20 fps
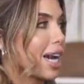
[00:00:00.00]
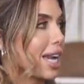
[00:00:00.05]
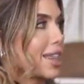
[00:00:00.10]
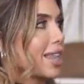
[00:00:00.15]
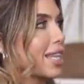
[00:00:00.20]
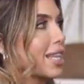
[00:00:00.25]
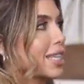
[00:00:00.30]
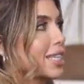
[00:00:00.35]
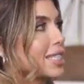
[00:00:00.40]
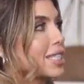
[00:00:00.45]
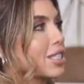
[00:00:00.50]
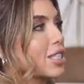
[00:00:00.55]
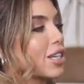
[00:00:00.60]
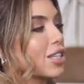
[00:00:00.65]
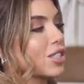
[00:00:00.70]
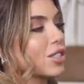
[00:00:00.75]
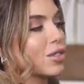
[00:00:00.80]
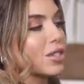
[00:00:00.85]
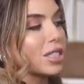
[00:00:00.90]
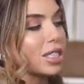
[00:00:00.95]
I think this is
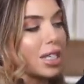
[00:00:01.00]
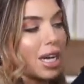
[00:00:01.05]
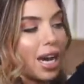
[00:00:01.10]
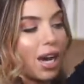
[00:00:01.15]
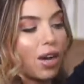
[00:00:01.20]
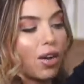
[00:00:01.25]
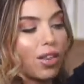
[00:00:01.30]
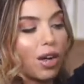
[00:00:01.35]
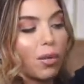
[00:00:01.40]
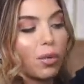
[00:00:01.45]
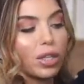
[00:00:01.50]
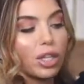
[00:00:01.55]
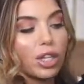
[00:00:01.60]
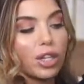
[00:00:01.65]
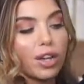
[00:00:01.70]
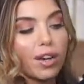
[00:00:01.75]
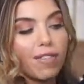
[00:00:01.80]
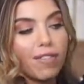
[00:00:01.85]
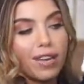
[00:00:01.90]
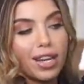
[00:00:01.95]
also a style that would
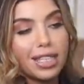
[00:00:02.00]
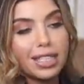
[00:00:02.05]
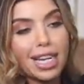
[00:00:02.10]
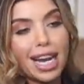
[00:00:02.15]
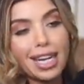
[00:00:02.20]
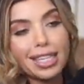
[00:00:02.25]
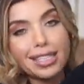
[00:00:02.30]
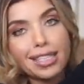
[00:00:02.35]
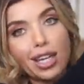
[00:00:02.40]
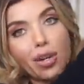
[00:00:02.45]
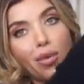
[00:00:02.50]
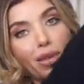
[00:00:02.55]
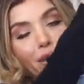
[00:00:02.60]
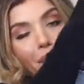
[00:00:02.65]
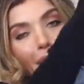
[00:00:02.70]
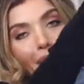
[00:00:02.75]
look fantastic with a